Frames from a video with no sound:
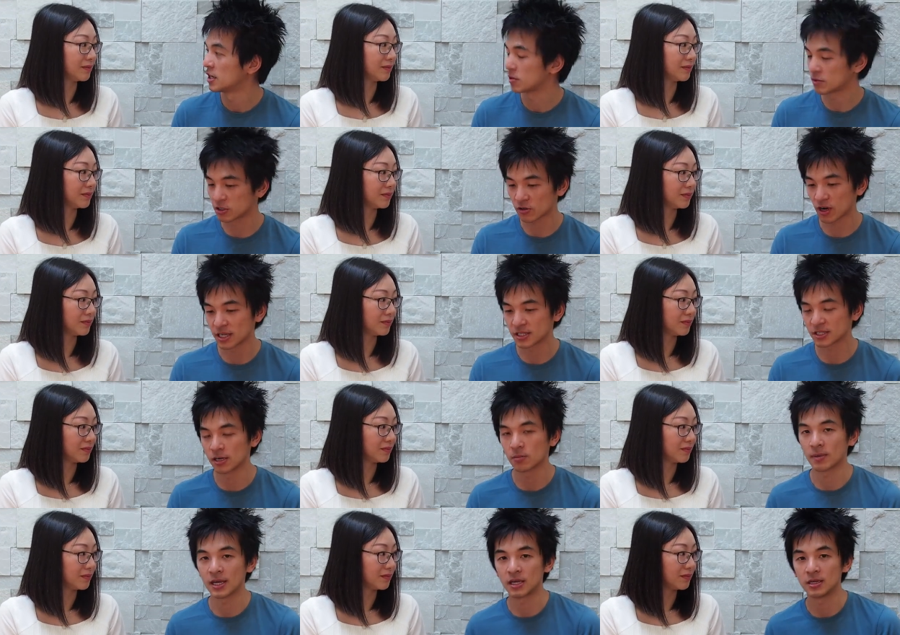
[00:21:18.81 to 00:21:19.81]
Speaker 1: We tried
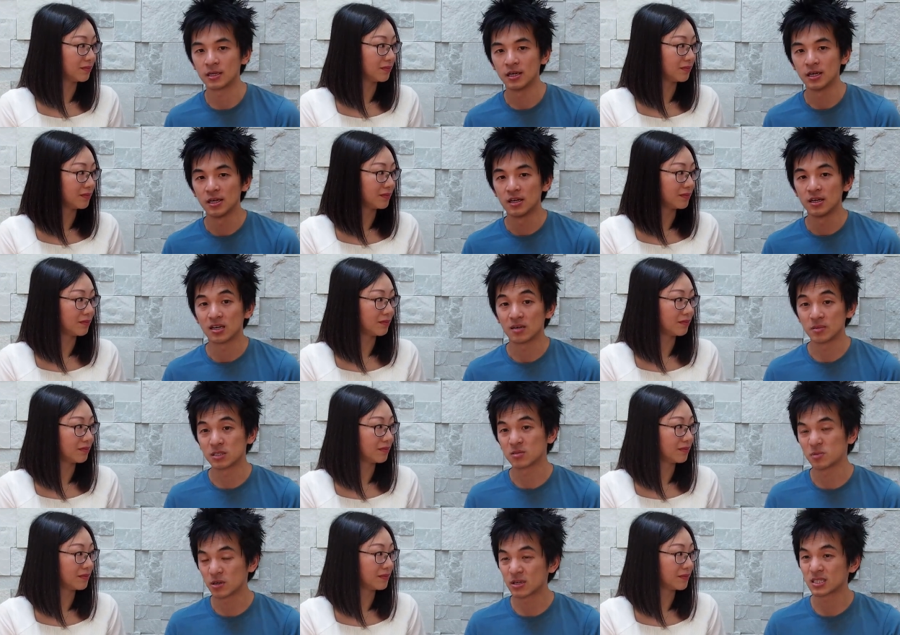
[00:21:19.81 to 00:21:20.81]
some and I mean,
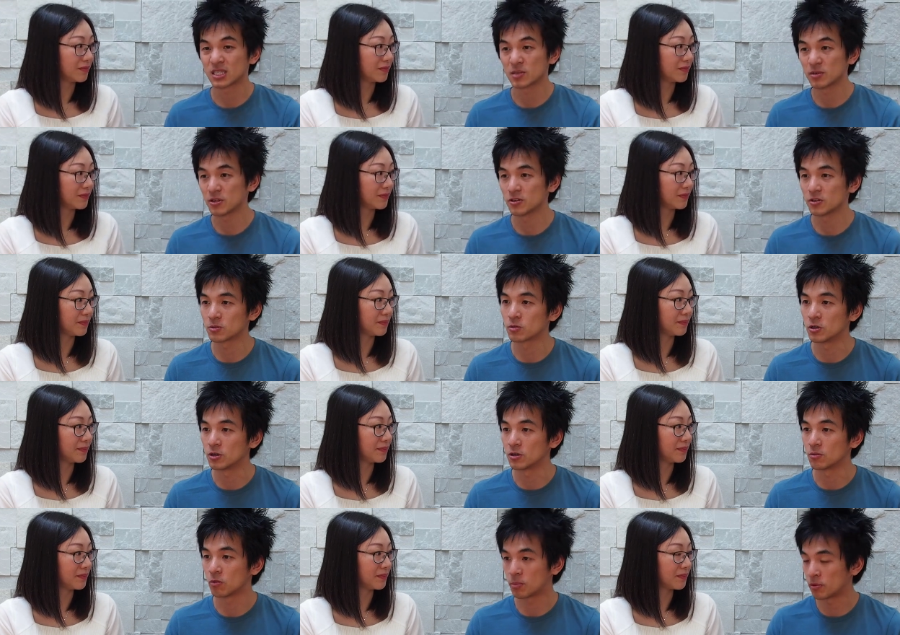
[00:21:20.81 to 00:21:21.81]
to be honest, some of those
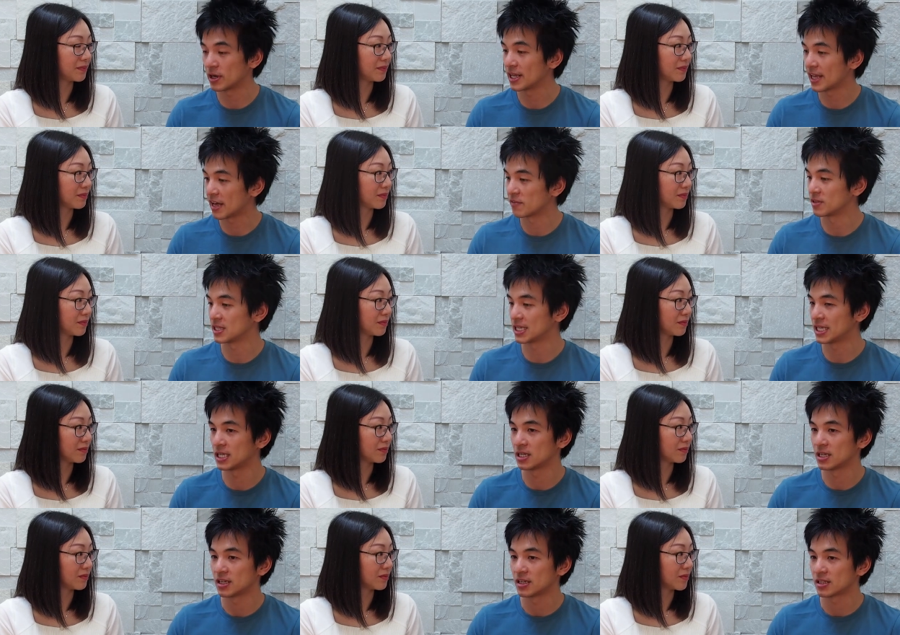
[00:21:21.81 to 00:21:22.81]
were, were pretty
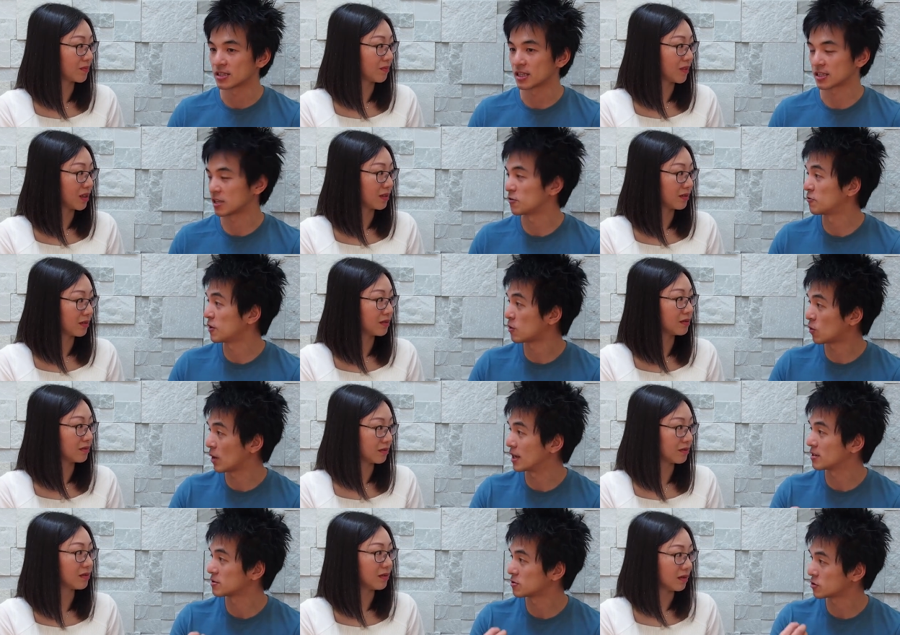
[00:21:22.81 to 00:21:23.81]
heavily, like they felt
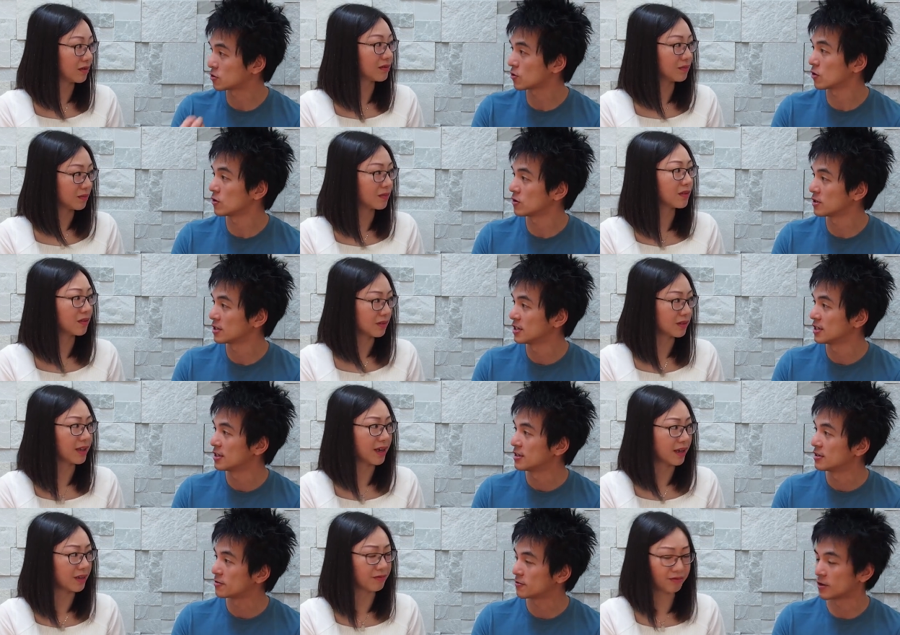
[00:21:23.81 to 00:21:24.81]
quite strong.
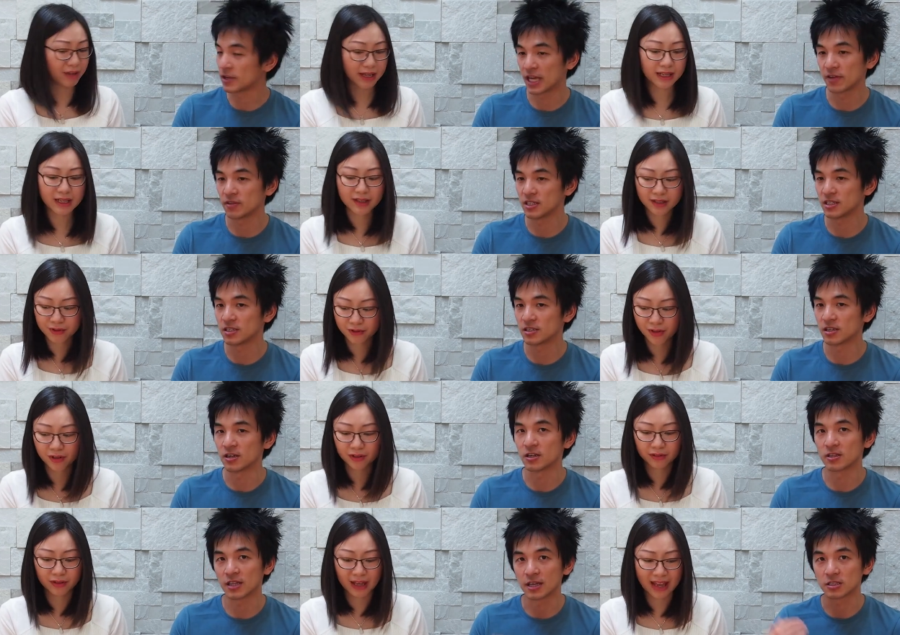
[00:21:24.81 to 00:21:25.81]
Speaker 2: Yeah, really
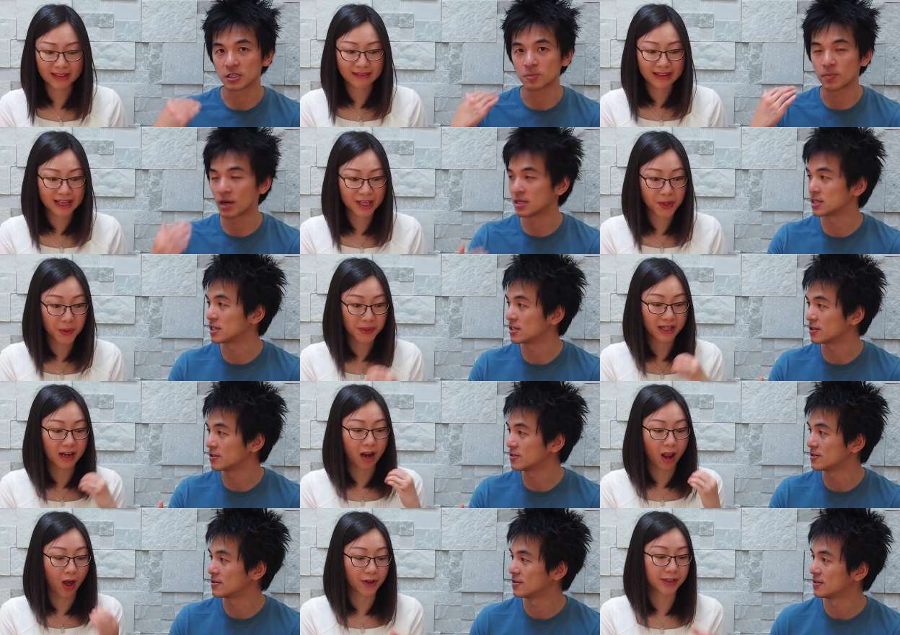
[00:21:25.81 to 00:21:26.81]
strong. And they use a
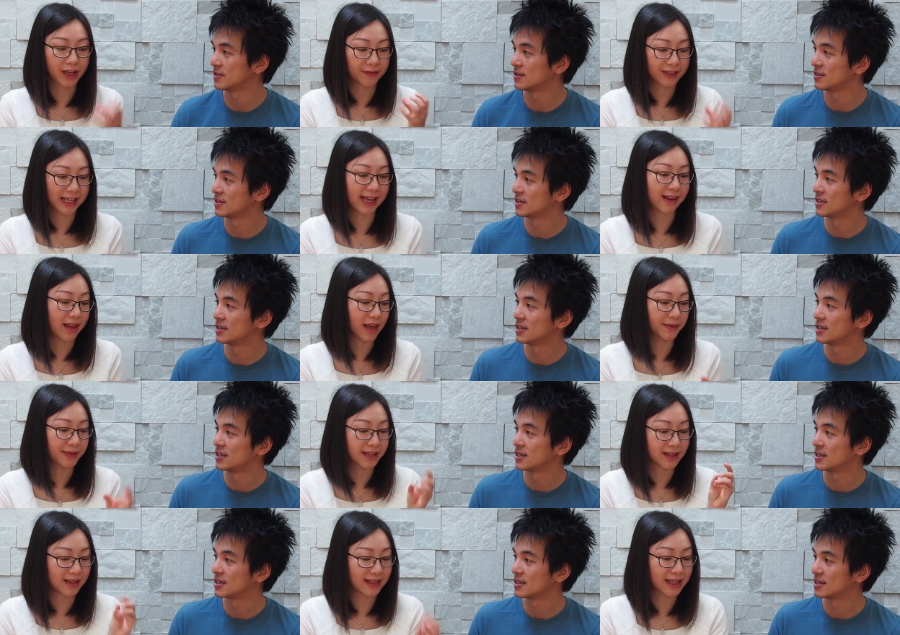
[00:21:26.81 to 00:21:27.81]
lot of tea leaves
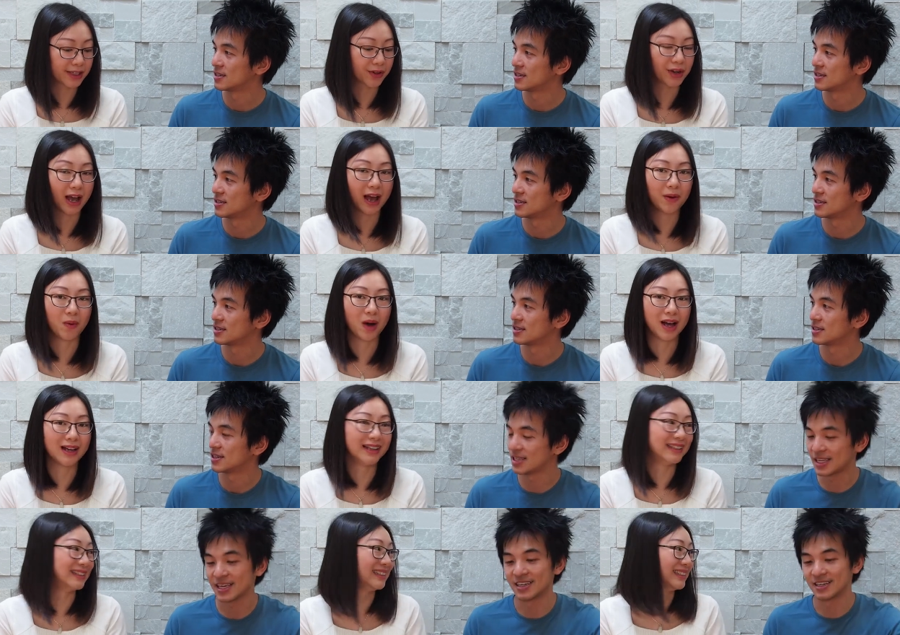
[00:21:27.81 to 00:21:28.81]
in the little
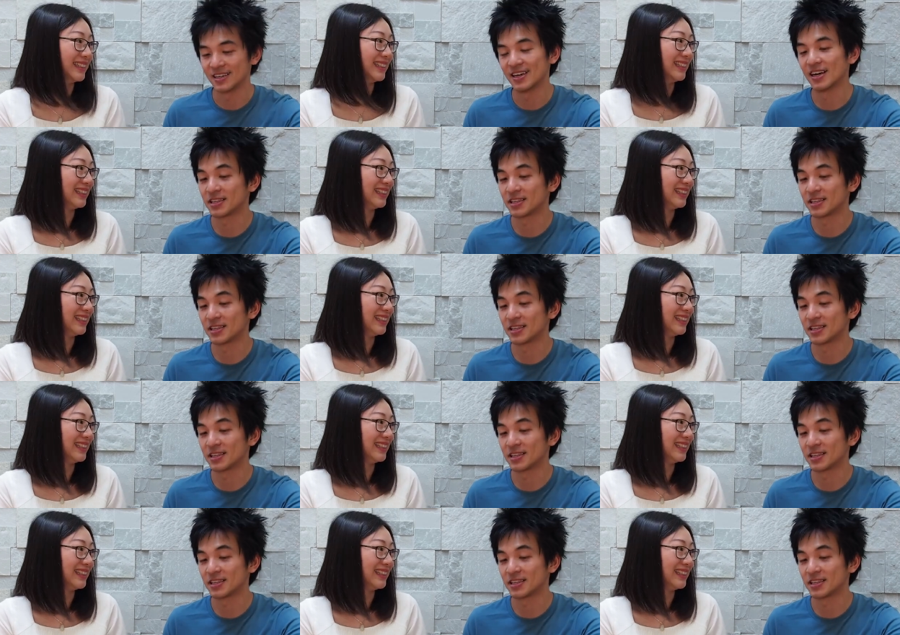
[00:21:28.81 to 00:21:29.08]
gaiwan. yeah, I